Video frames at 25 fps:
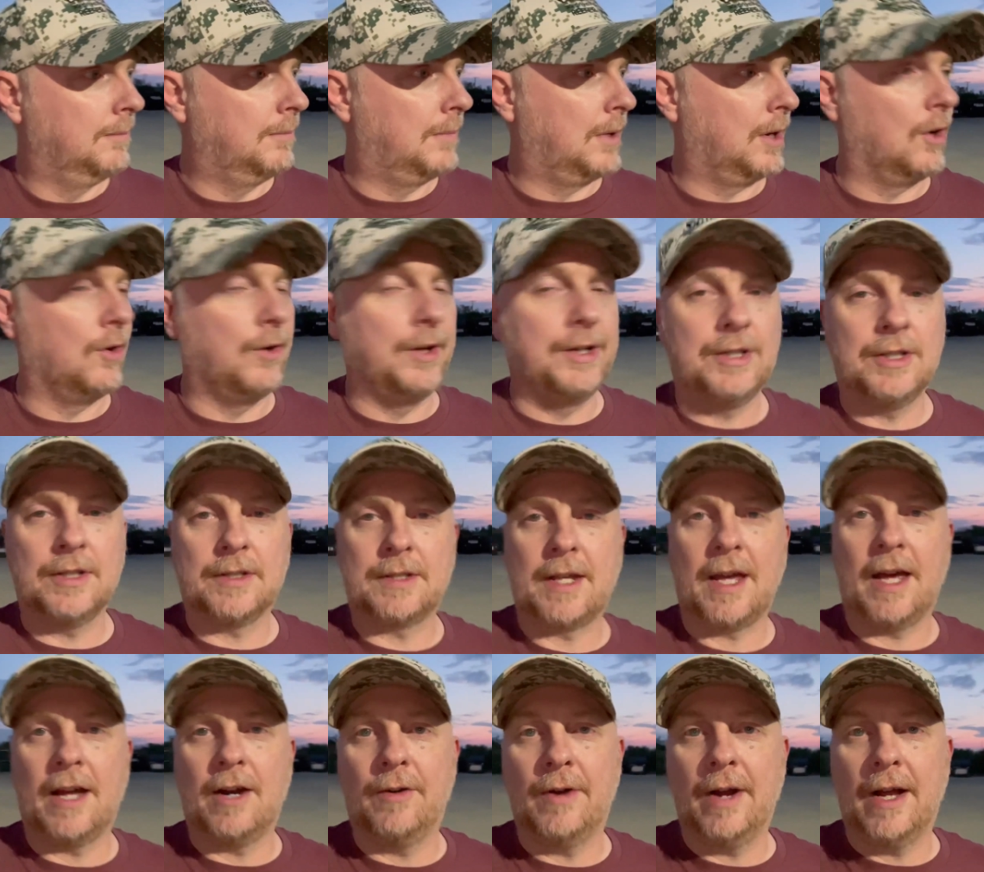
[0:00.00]
but only just
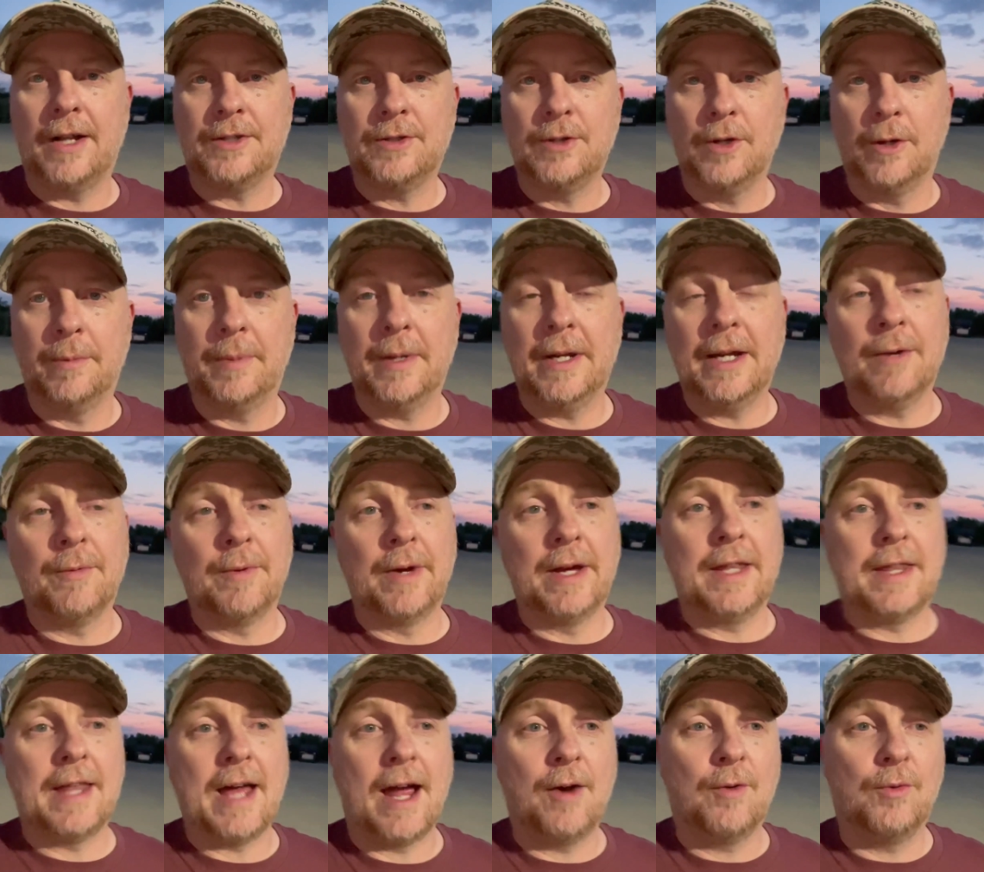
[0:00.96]
got around to it. But
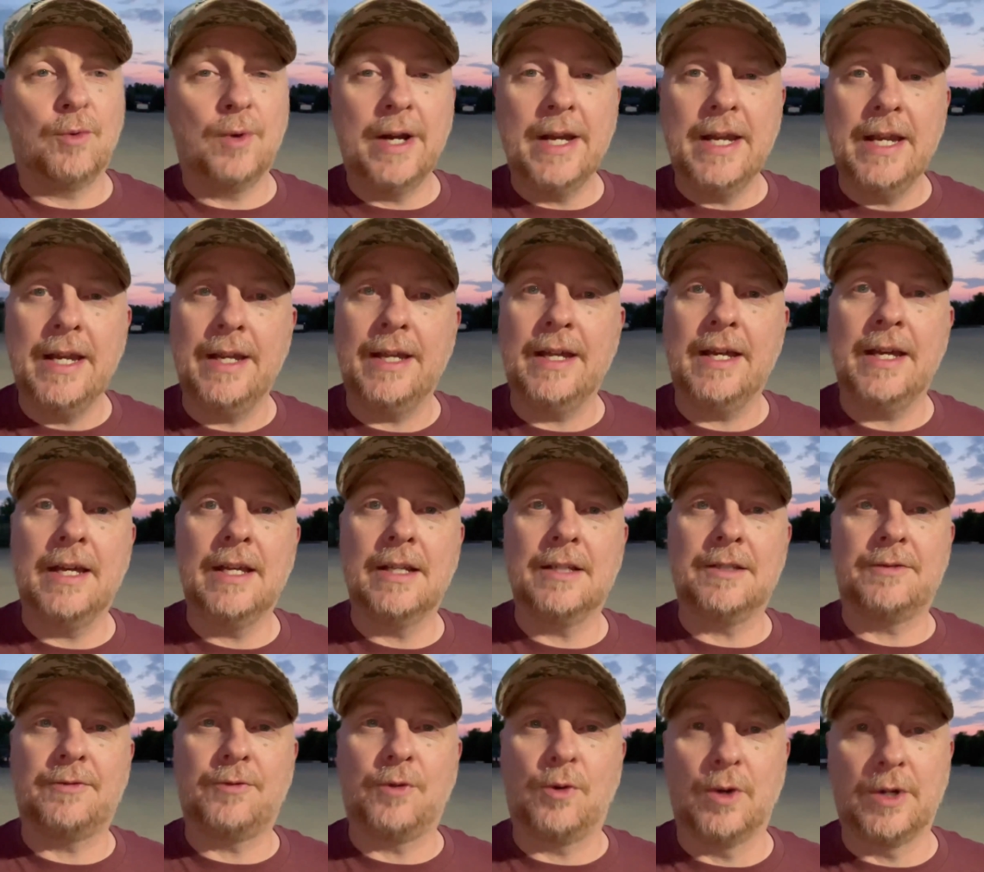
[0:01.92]
anyway, that ring
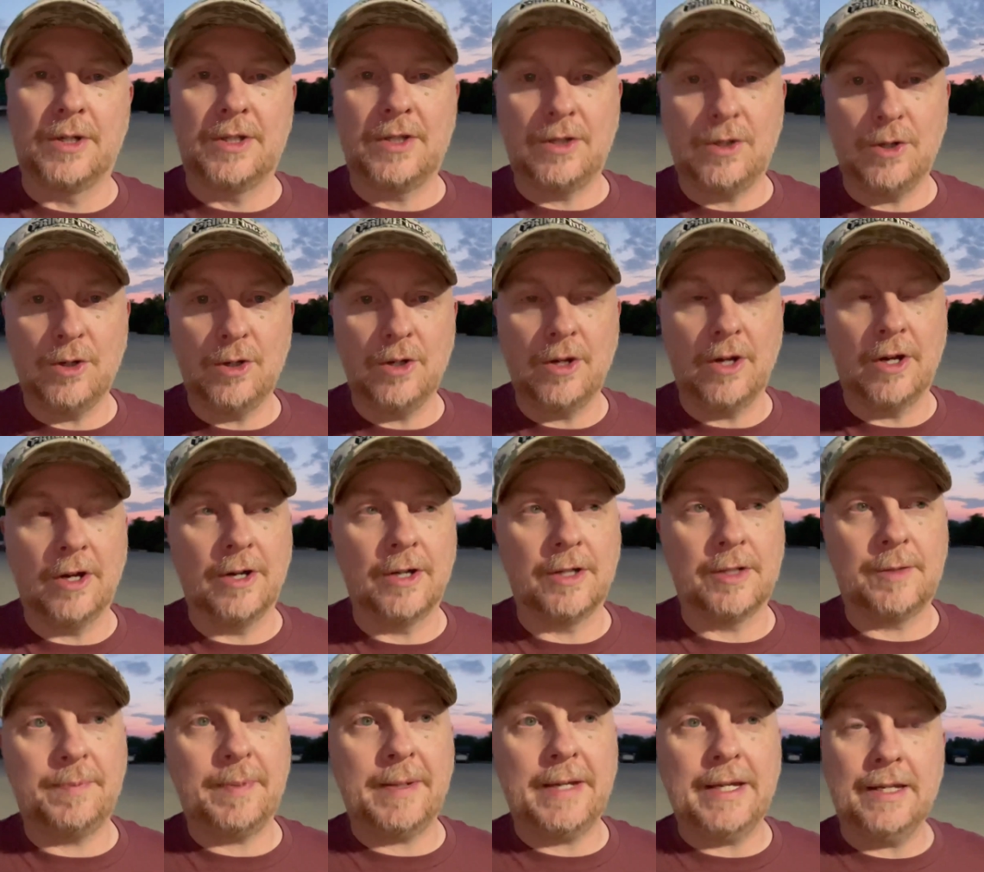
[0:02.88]
is for two
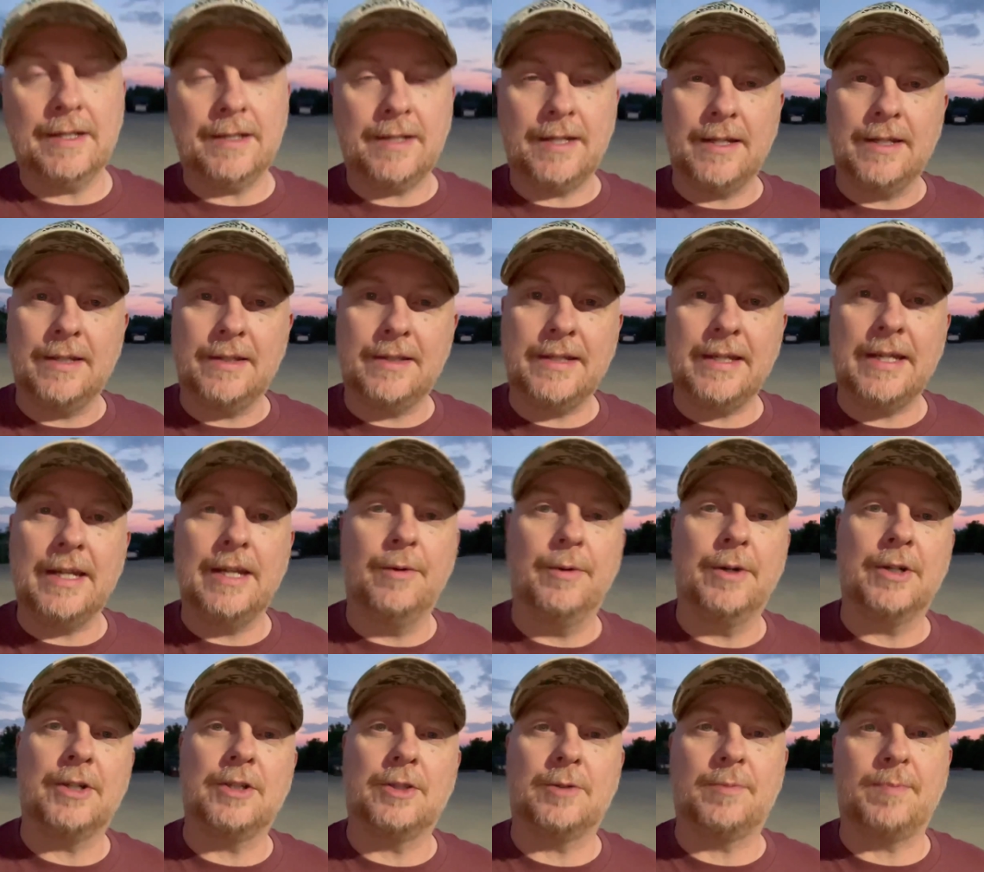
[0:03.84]
years PTC,
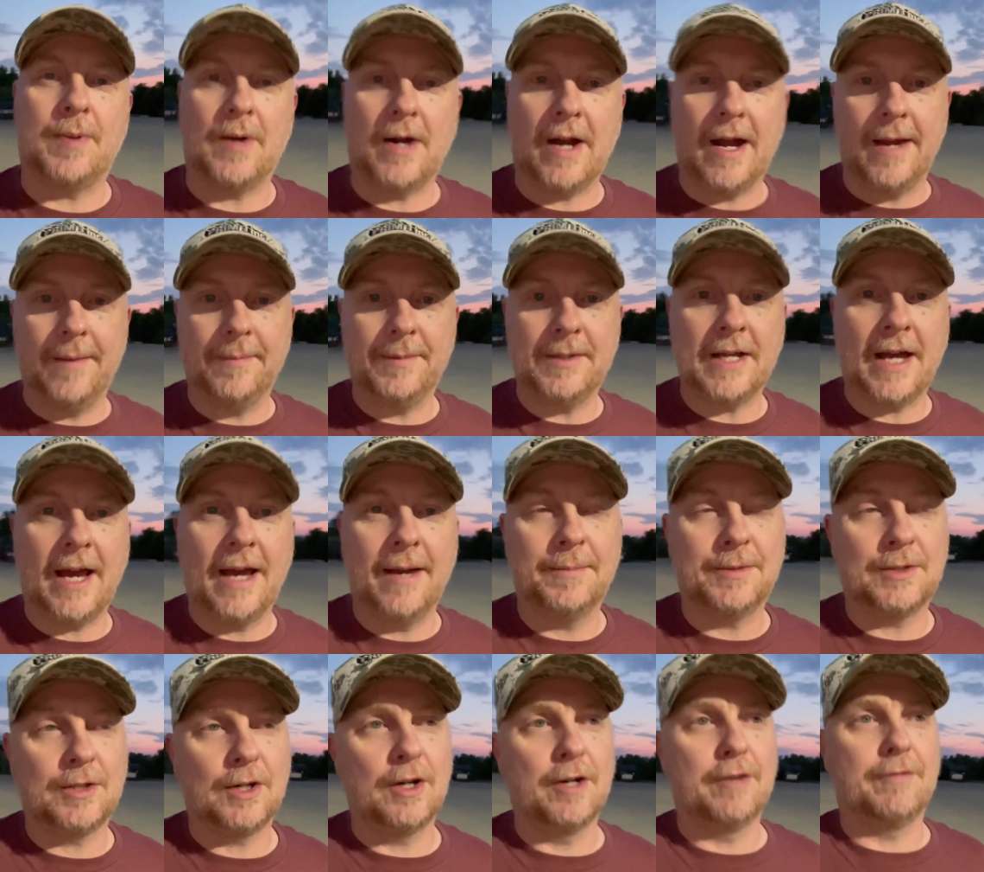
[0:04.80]
which is prime
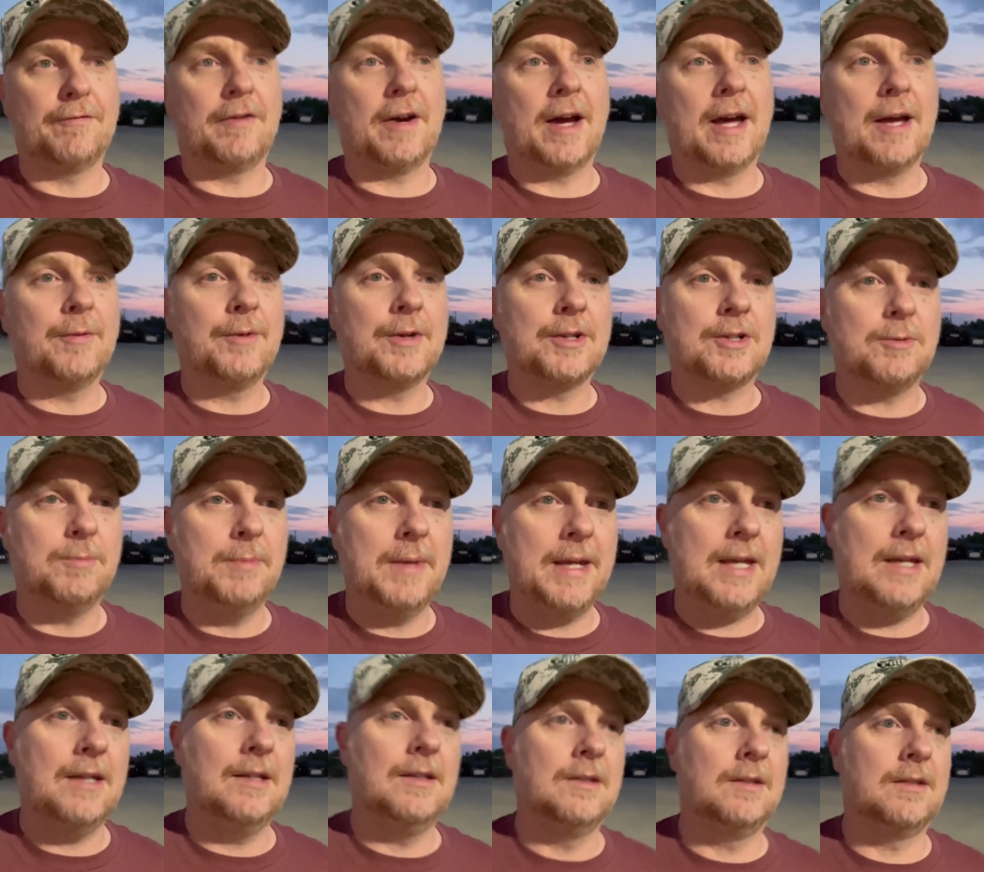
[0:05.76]
time certified, which
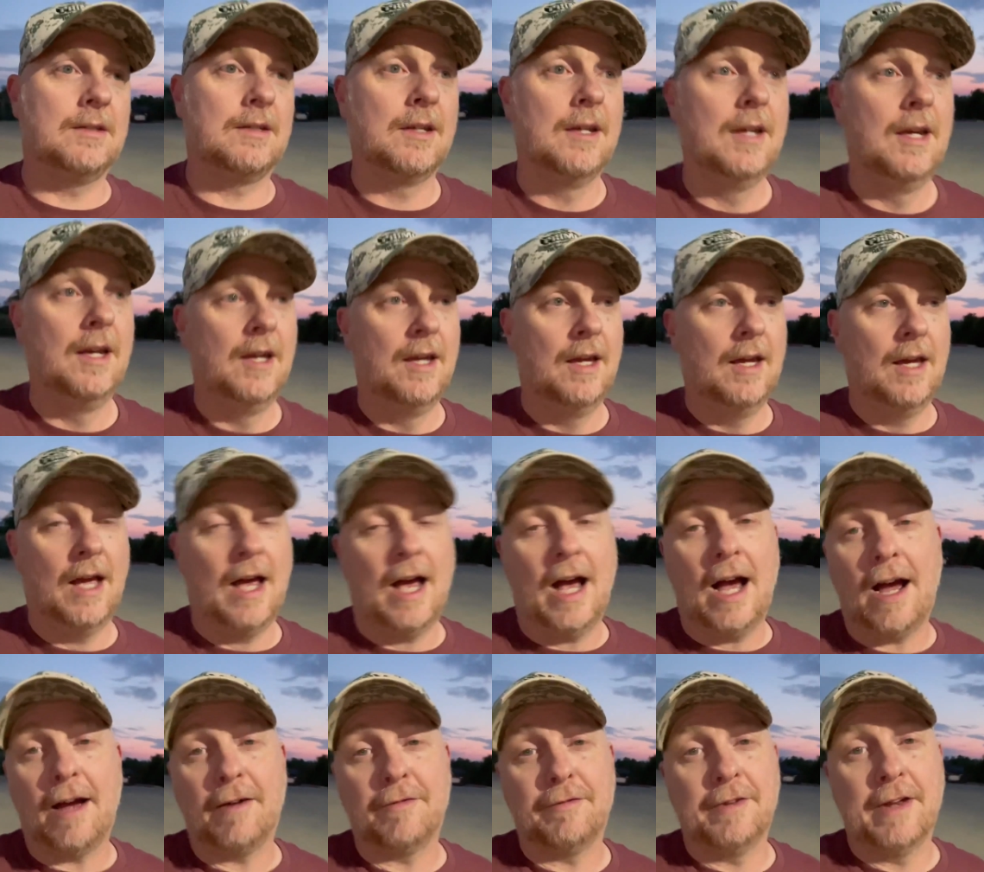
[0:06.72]
means
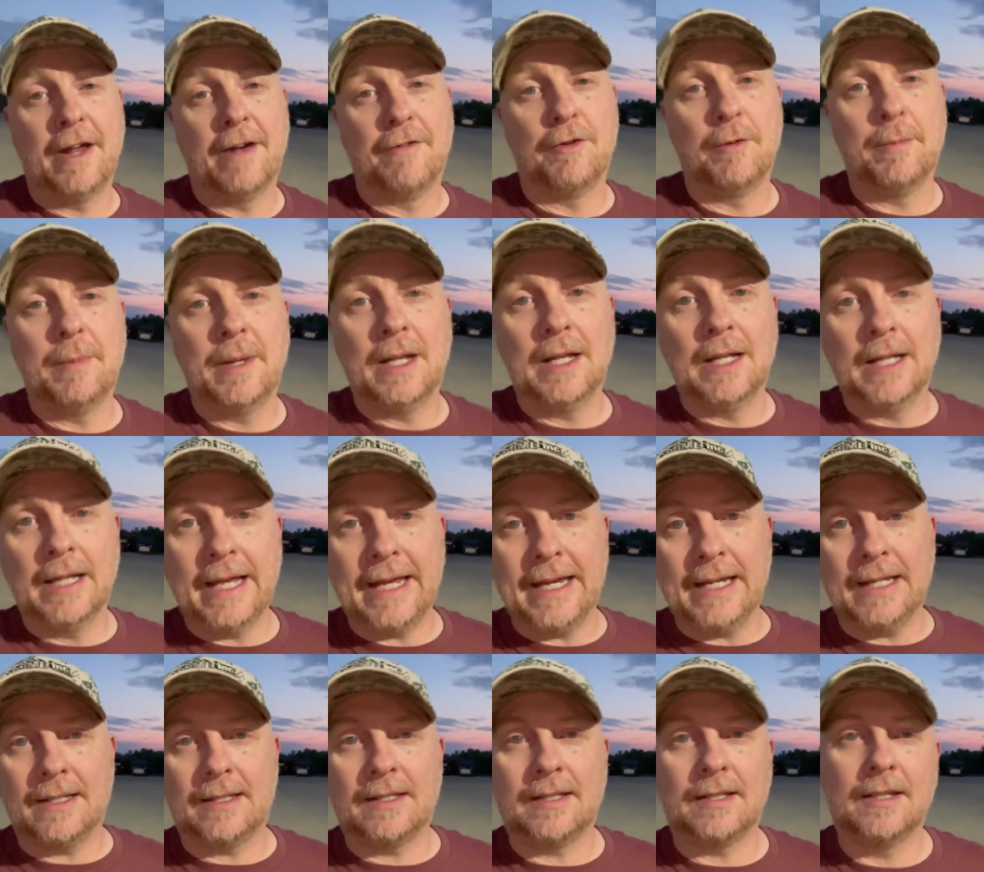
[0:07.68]
I've never been
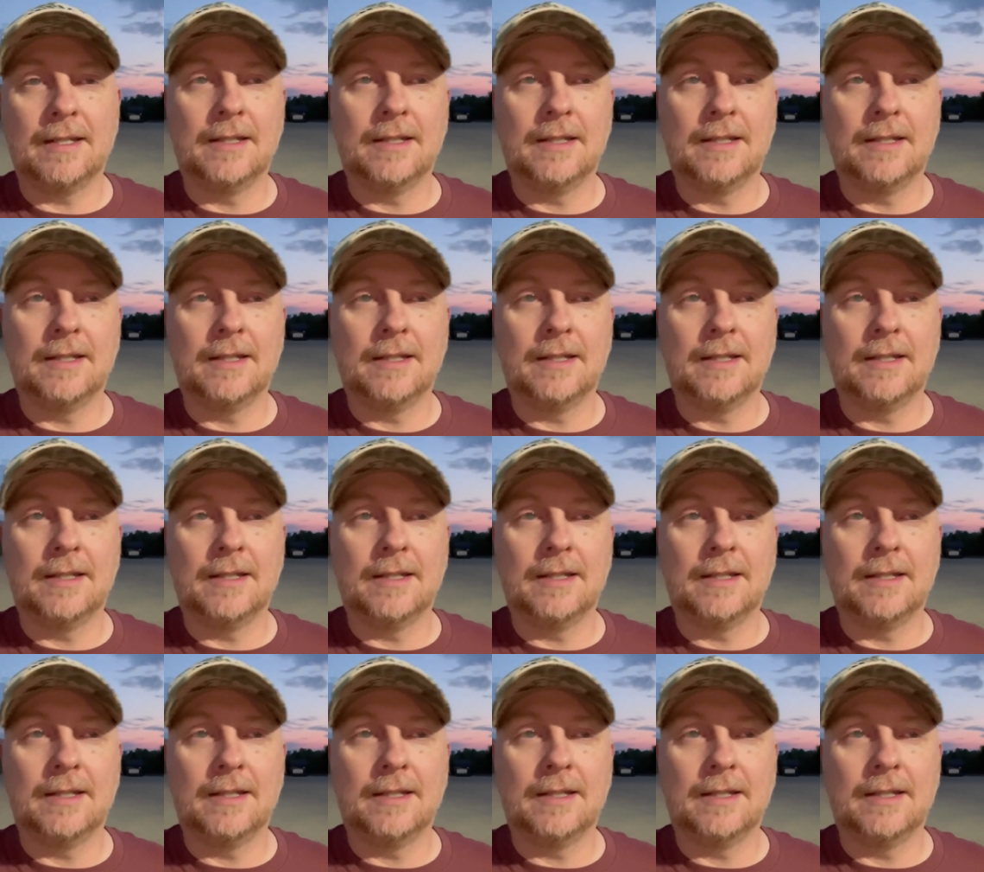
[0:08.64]
late